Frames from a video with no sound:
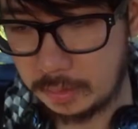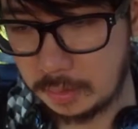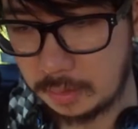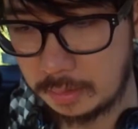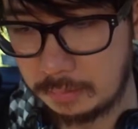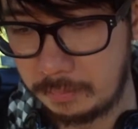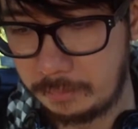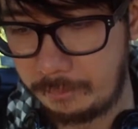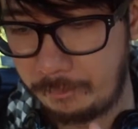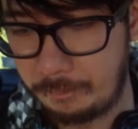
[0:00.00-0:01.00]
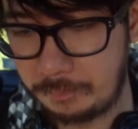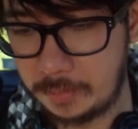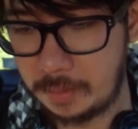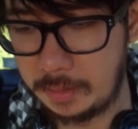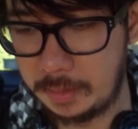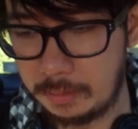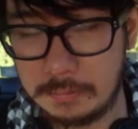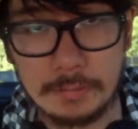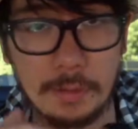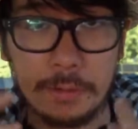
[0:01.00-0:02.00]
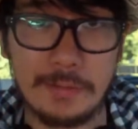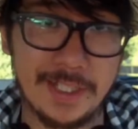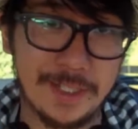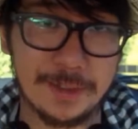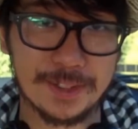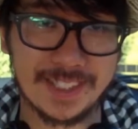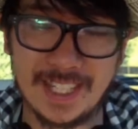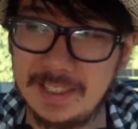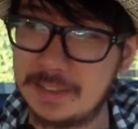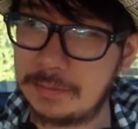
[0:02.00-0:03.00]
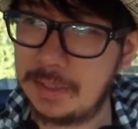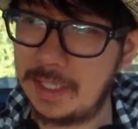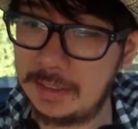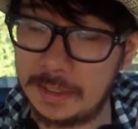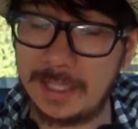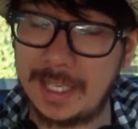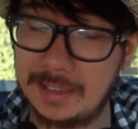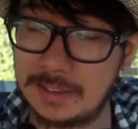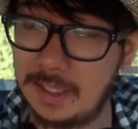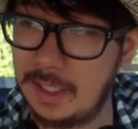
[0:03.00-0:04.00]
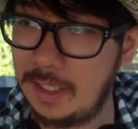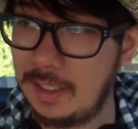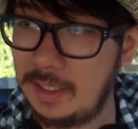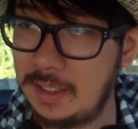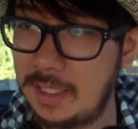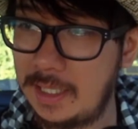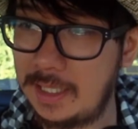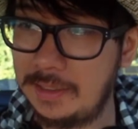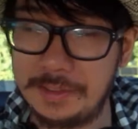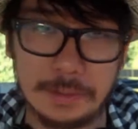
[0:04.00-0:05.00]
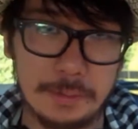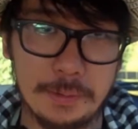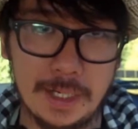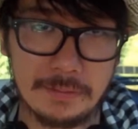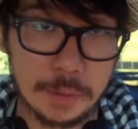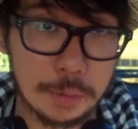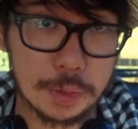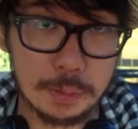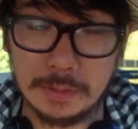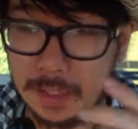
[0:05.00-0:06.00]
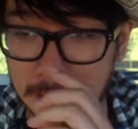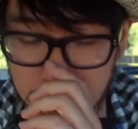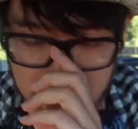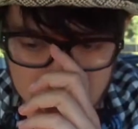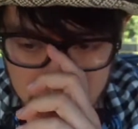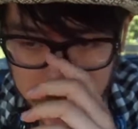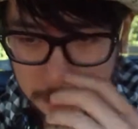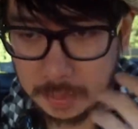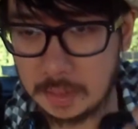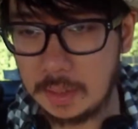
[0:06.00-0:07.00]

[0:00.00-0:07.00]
I have other videos that cater for that, and you know, you have YouTube available to you.